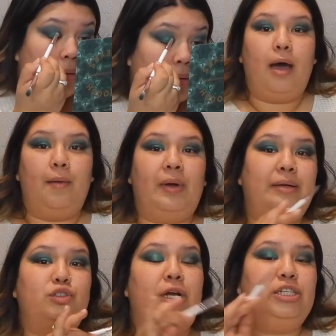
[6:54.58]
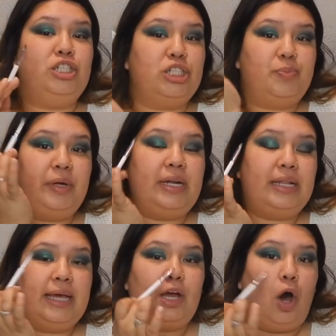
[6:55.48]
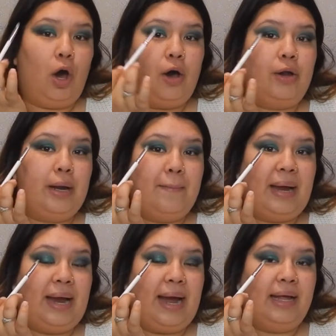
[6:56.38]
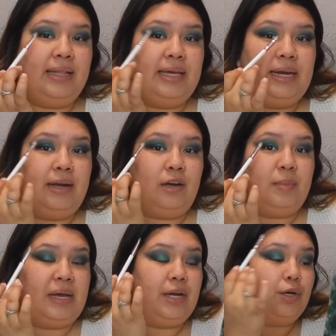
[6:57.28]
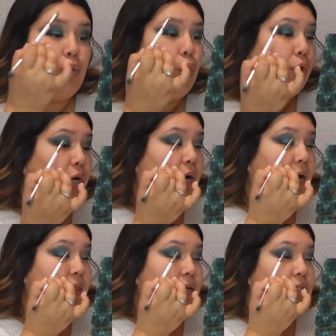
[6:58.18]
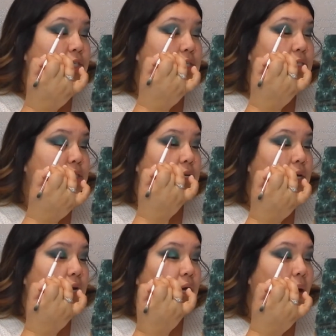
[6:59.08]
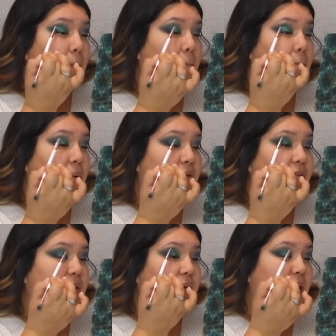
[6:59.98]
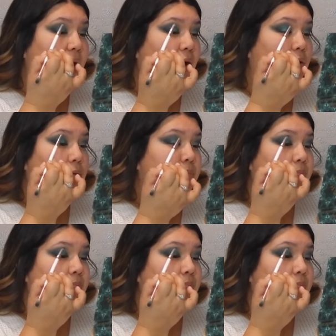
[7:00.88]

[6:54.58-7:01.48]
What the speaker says: And I'm trying to just put it like on my eyelid and on my inner corner, and then just buffing it out.